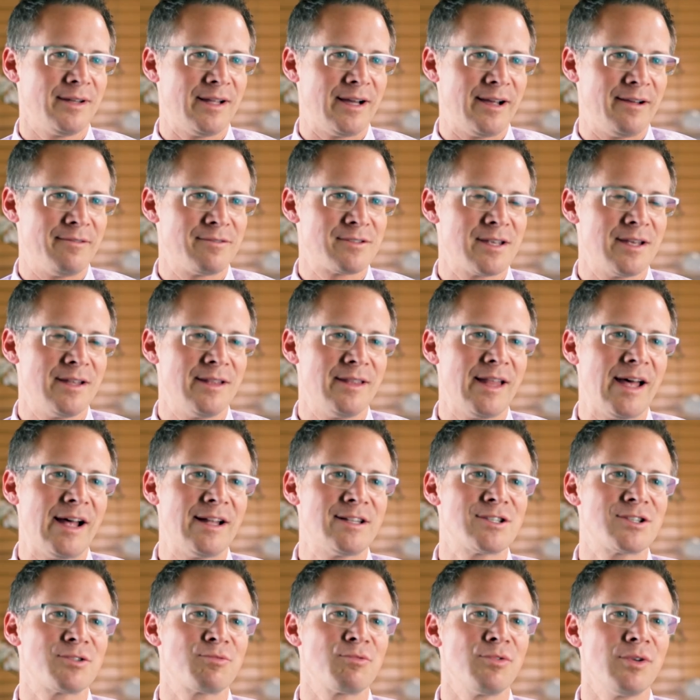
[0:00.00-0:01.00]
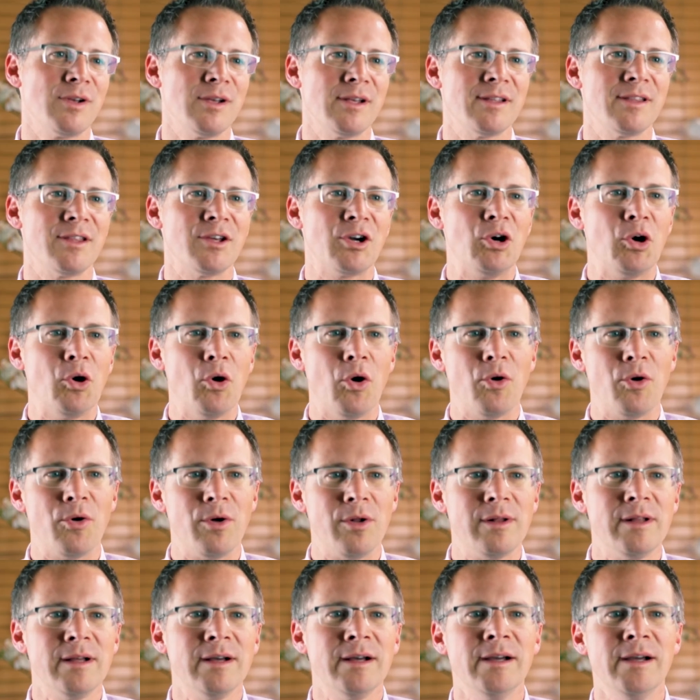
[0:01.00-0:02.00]
lives. And that's really the
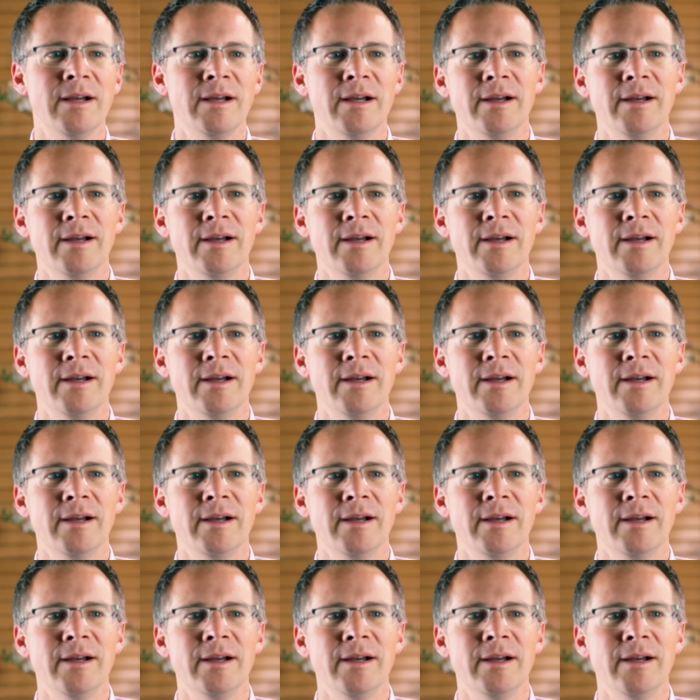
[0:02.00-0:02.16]
goal